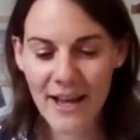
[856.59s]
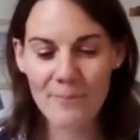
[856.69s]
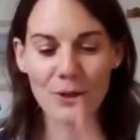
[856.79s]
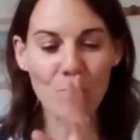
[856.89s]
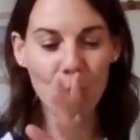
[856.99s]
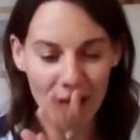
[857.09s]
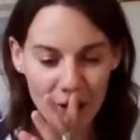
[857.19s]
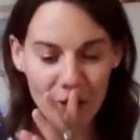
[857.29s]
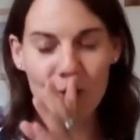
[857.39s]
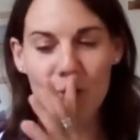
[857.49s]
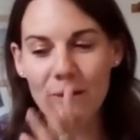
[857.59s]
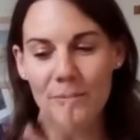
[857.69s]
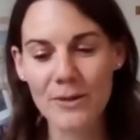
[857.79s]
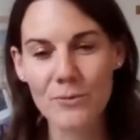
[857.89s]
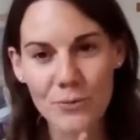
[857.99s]
But one who will
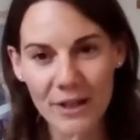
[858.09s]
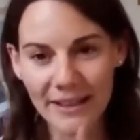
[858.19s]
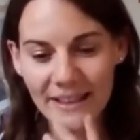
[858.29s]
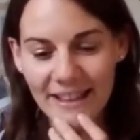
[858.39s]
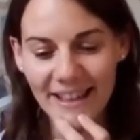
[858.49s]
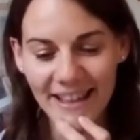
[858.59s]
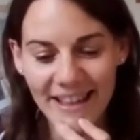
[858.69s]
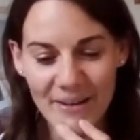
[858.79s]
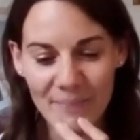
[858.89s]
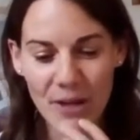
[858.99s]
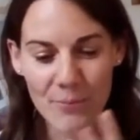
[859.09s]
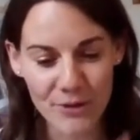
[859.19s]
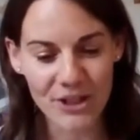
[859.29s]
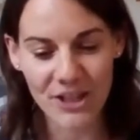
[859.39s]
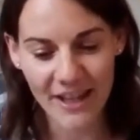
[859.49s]
be really
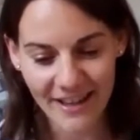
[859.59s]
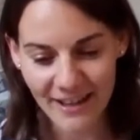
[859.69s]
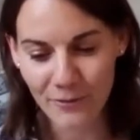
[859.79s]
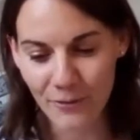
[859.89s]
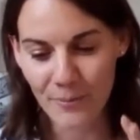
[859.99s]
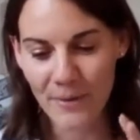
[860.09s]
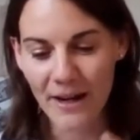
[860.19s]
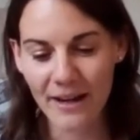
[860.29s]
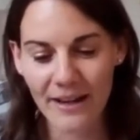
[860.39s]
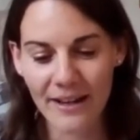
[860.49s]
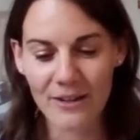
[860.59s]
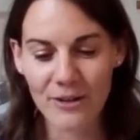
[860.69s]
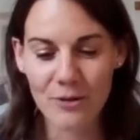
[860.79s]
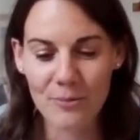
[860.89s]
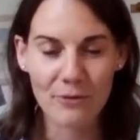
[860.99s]
appreciated for
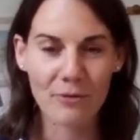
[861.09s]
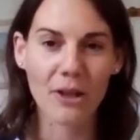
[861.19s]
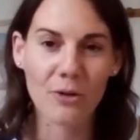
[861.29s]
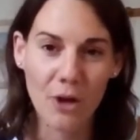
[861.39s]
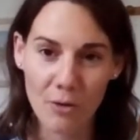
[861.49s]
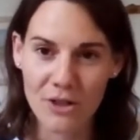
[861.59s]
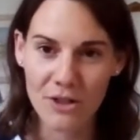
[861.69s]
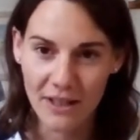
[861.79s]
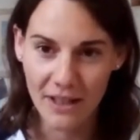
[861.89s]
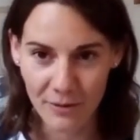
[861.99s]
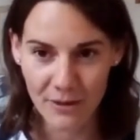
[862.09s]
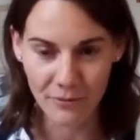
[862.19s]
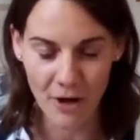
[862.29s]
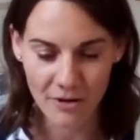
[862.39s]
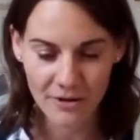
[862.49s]
my fellow coaches here in
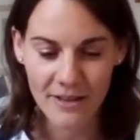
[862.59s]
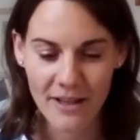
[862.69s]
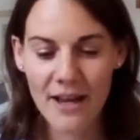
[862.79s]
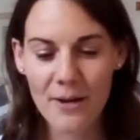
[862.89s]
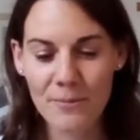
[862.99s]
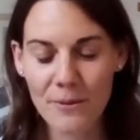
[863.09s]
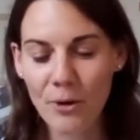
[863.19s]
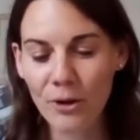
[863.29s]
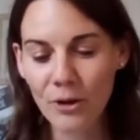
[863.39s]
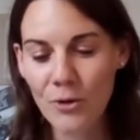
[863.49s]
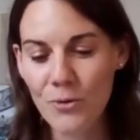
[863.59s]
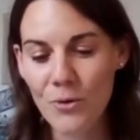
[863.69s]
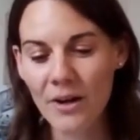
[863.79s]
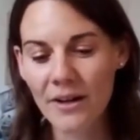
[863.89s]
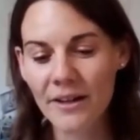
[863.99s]
France, people
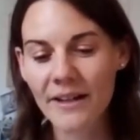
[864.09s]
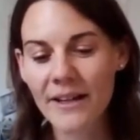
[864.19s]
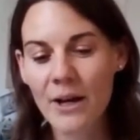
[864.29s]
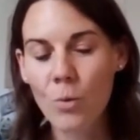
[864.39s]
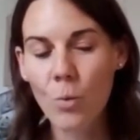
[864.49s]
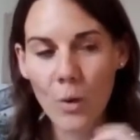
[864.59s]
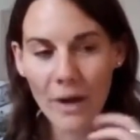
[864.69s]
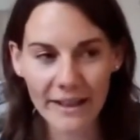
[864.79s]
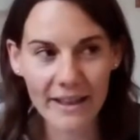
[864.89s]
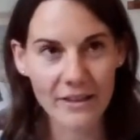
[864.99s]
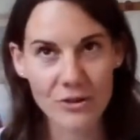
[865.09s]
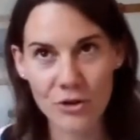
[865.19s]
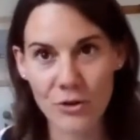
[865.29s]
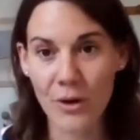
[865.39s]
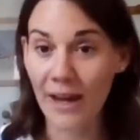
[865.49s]
who are willing
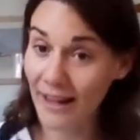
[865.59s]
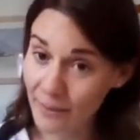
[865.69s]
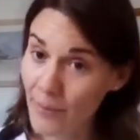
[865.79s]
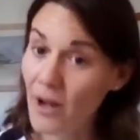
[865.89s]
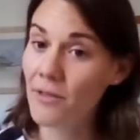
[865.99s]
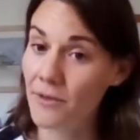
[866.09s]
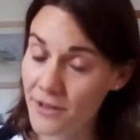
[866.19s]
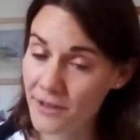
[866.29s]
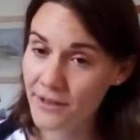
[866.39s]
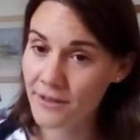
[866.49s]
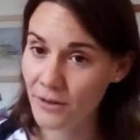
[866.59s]
to help others.